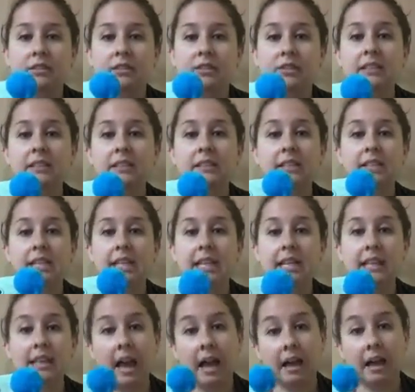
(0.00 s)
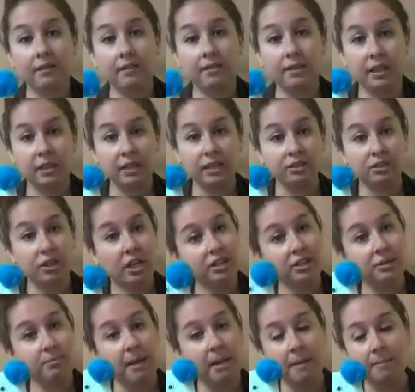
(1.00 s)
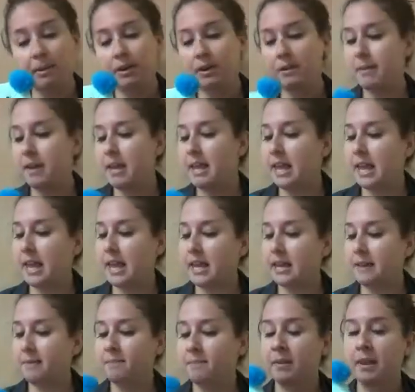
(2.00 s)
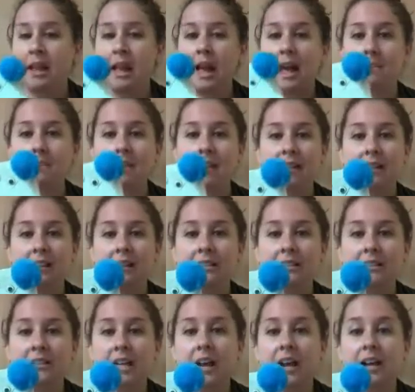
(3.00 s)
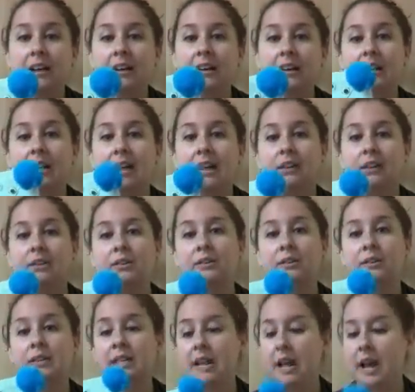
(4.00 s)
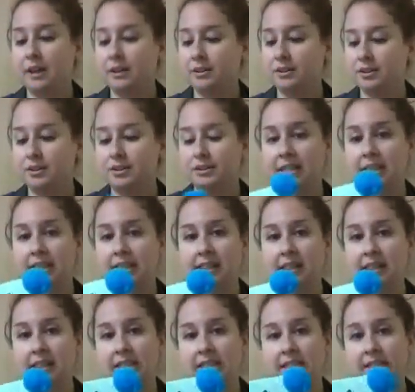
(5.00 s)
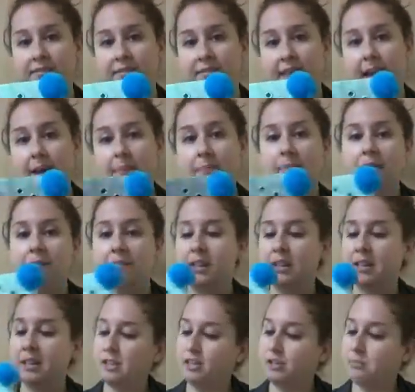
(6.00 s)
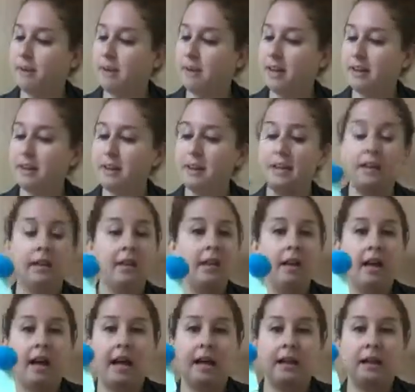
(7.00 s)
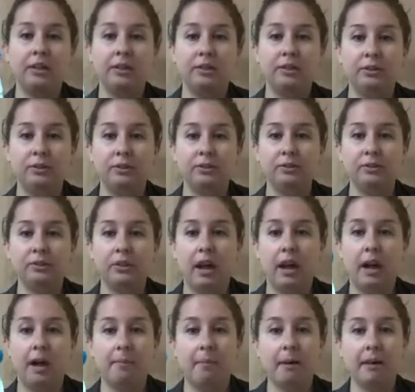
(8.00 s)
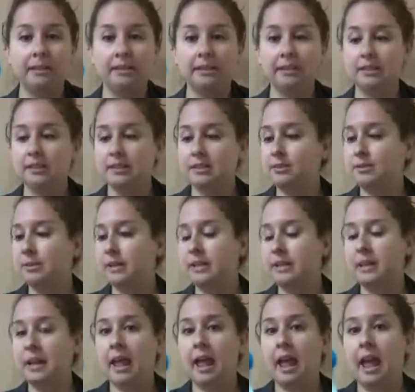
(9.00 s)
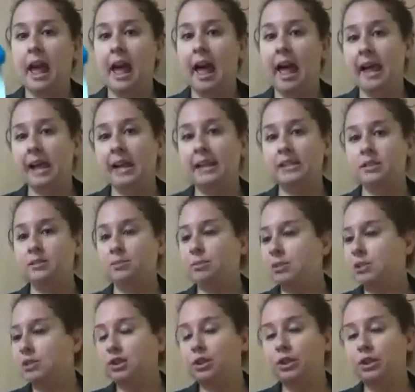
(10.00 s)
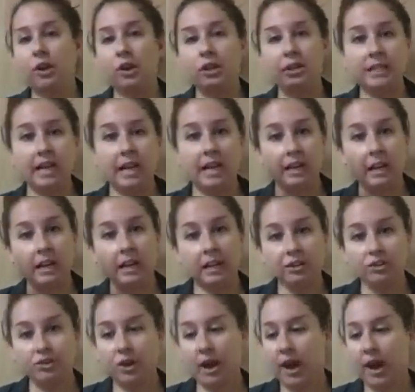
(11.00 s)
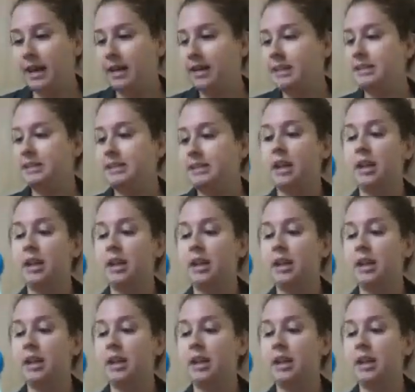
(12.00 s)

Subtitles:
little teeth out of the construction paper in my kit. I made a little tongue and I glued it underneath this flap of the lunch bag. I glued buttons to it. And once you're all done and it dries,